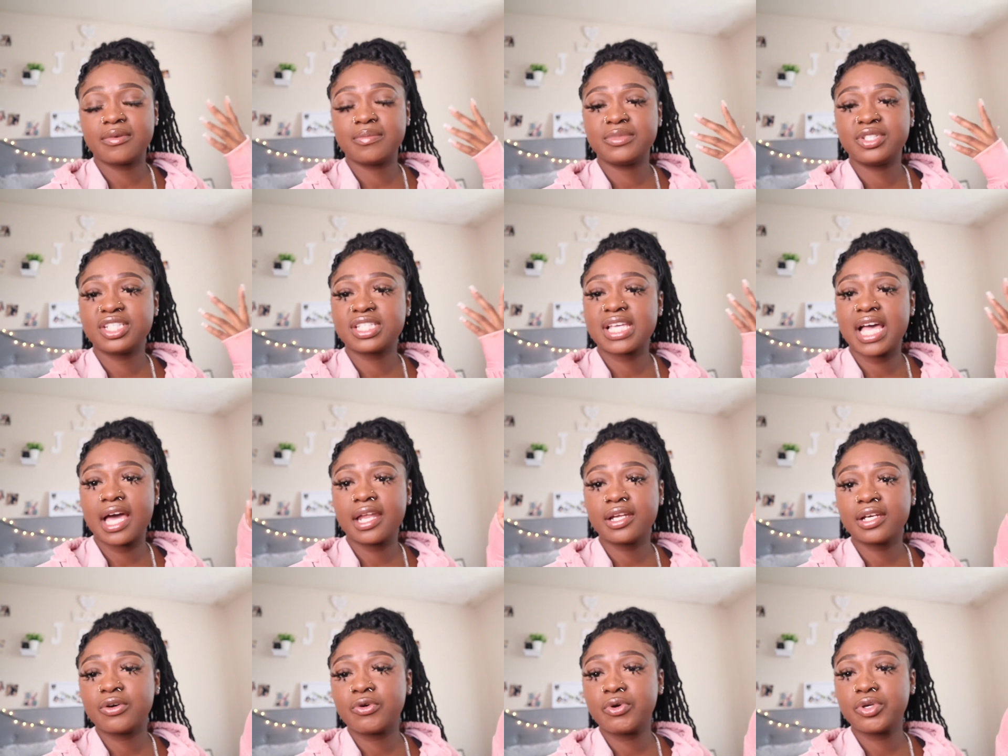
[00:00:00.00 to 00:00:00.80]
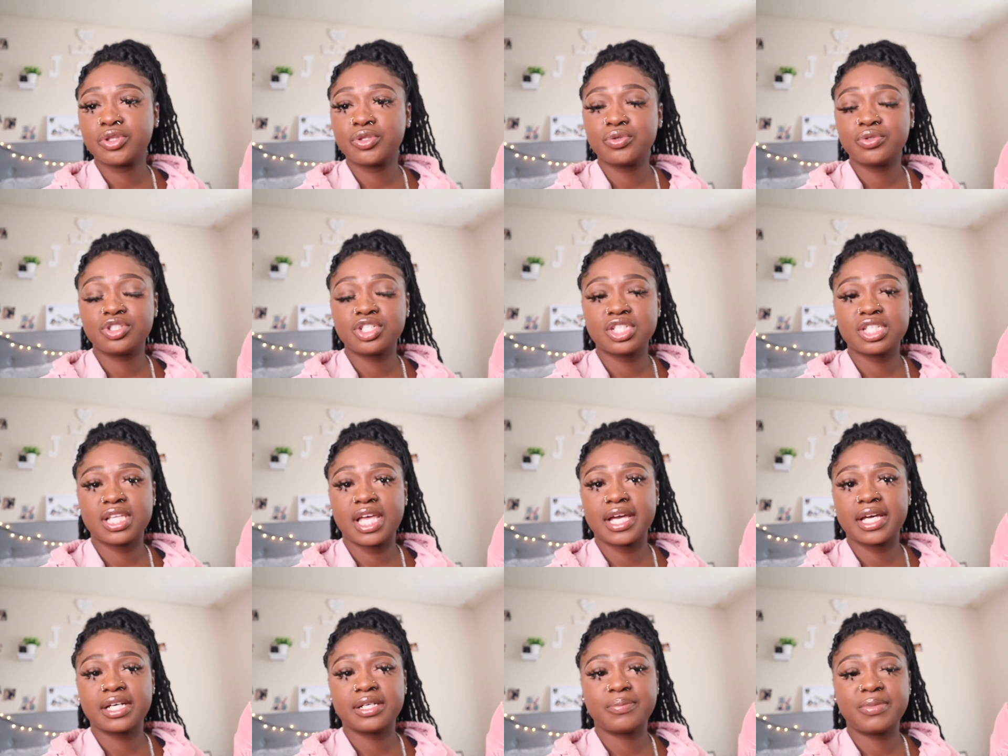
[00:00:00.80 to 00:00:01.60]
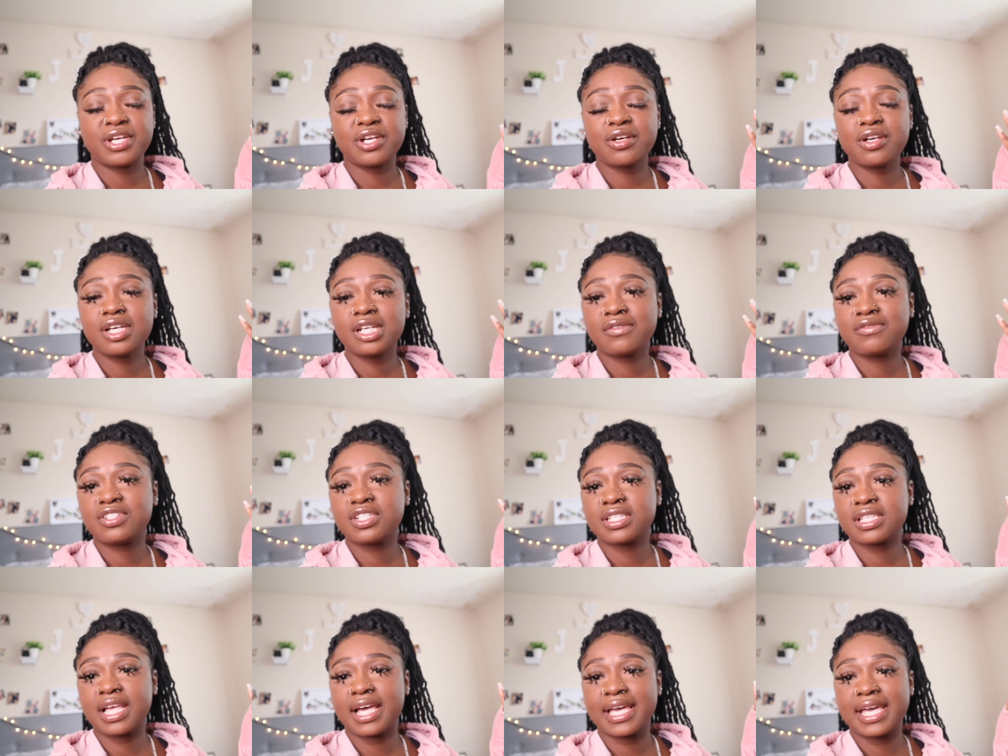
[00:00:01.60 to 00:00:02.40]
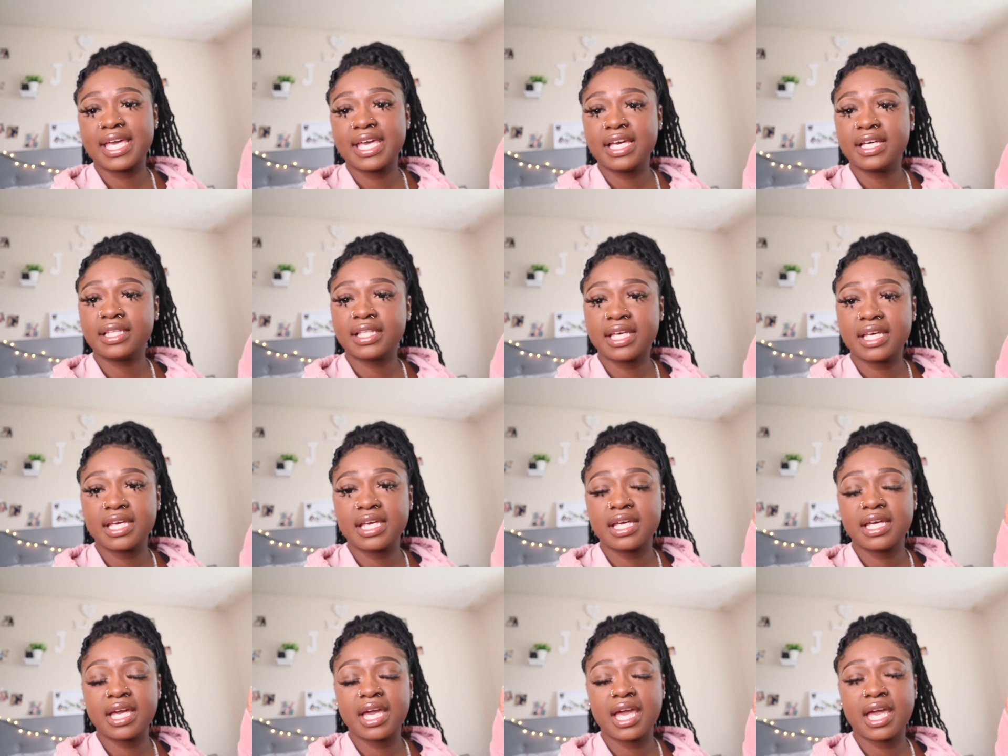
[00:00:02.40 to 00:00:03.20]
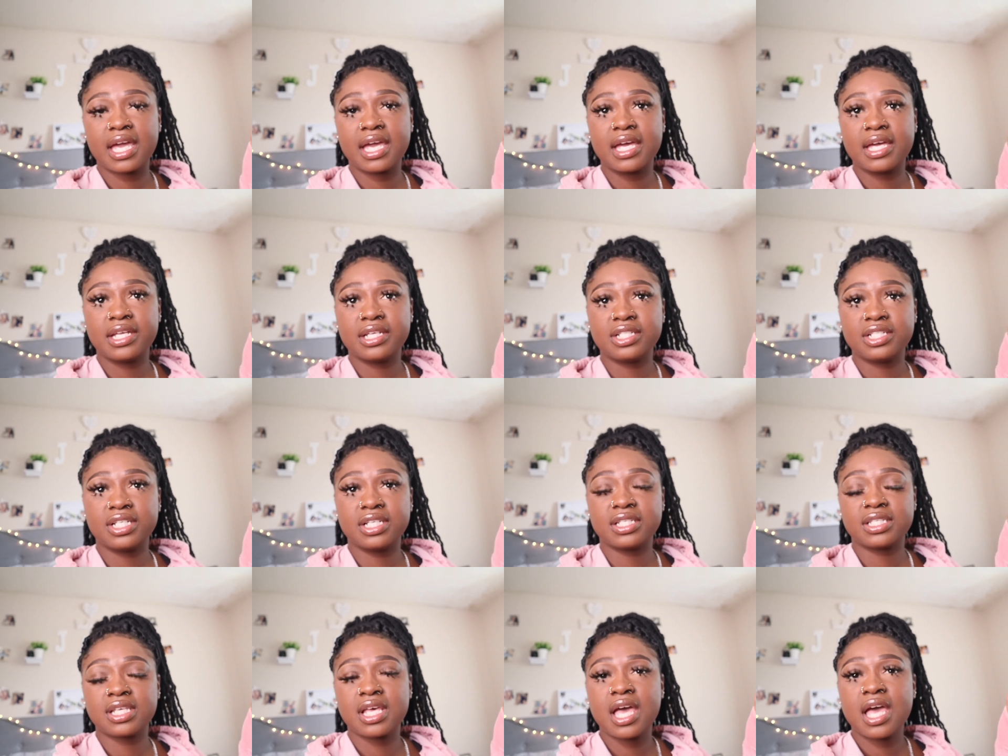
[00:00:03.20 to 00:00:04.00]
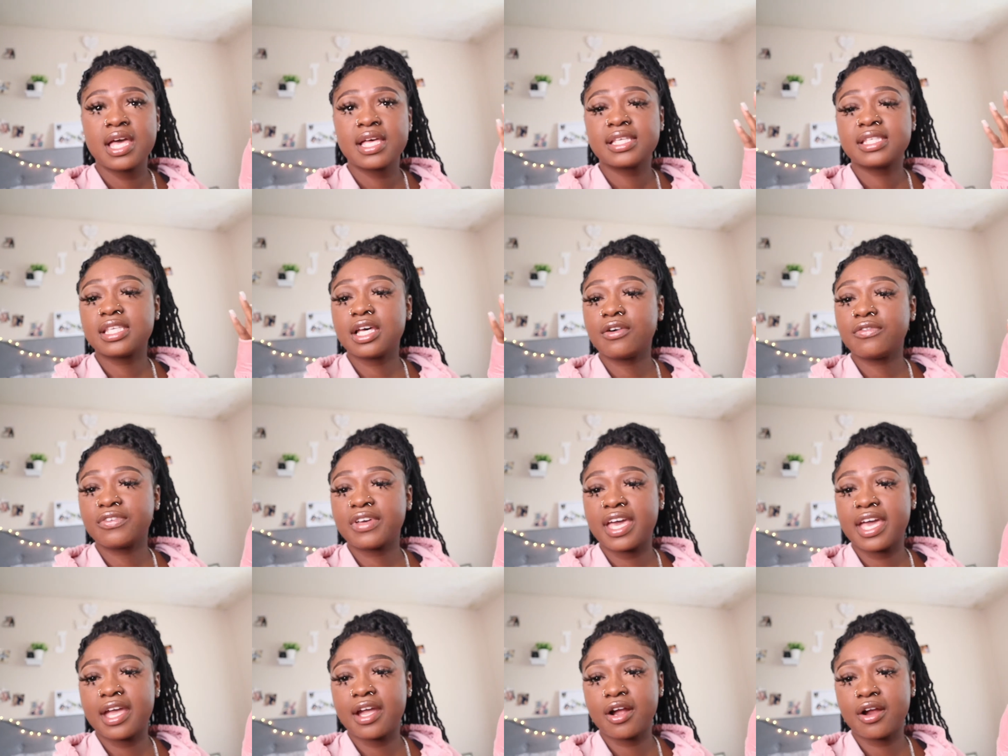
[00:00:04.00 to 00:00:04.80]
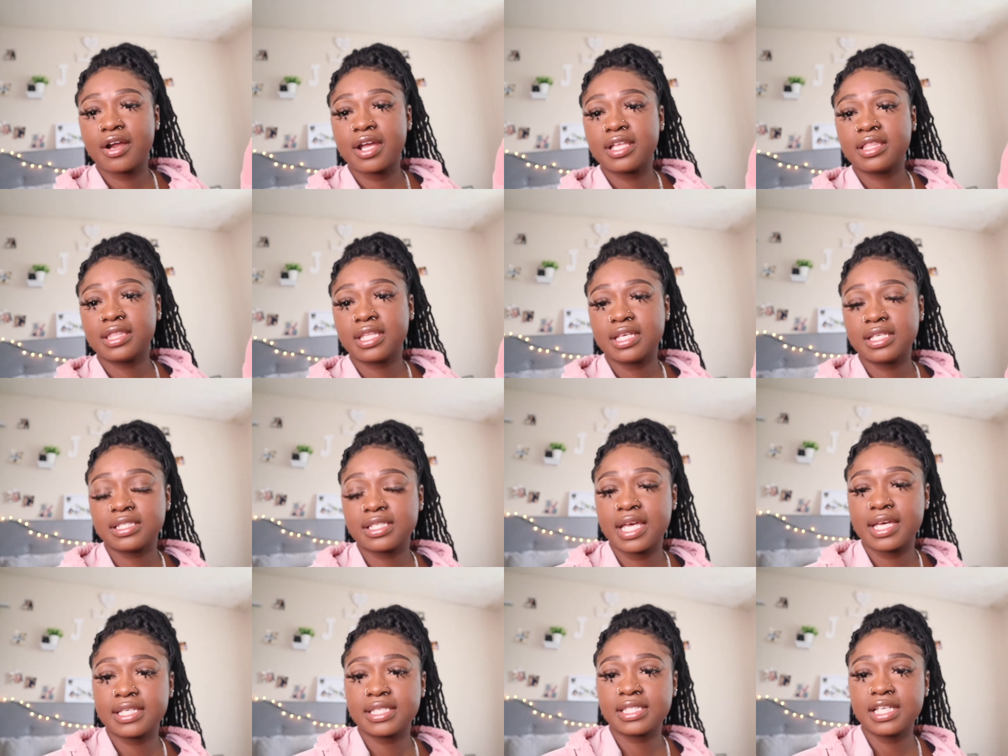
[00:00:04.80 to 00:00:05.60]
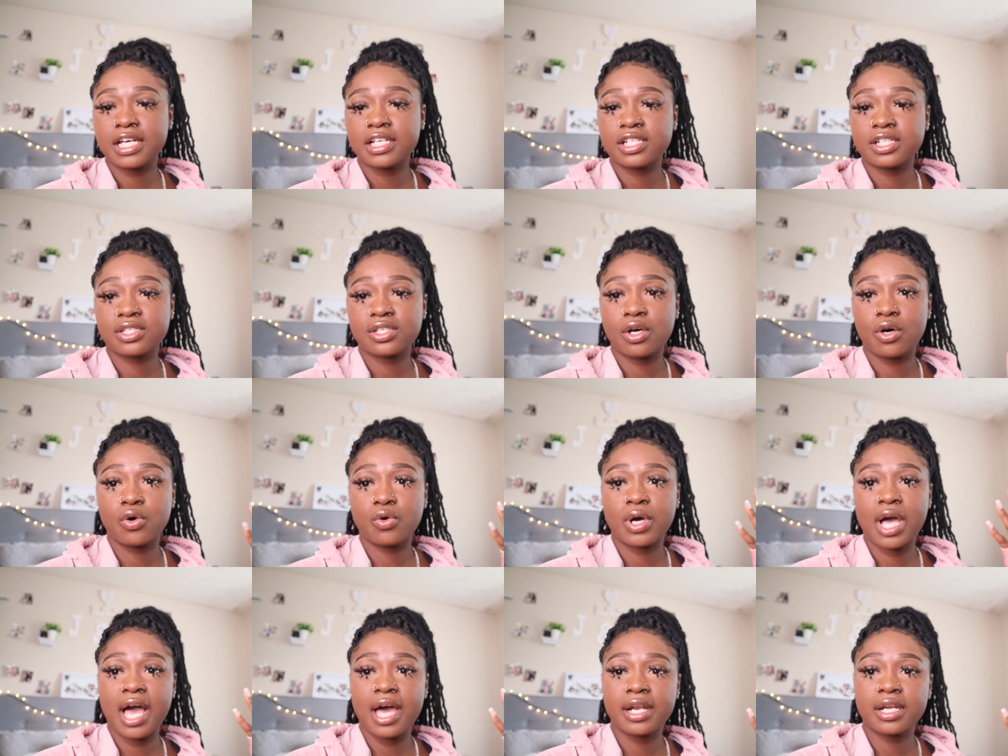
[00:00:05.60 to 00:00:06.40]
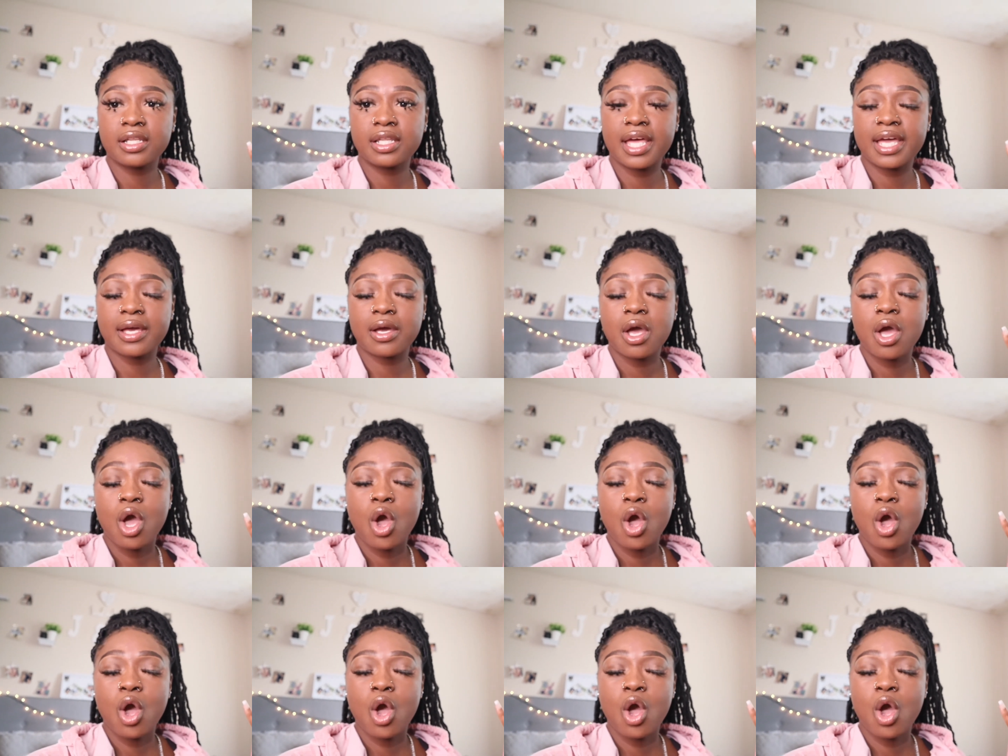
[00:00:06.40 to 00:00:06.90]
I'm just kind of going through just like a period of just like healing and just self-care and things like such. So kind of like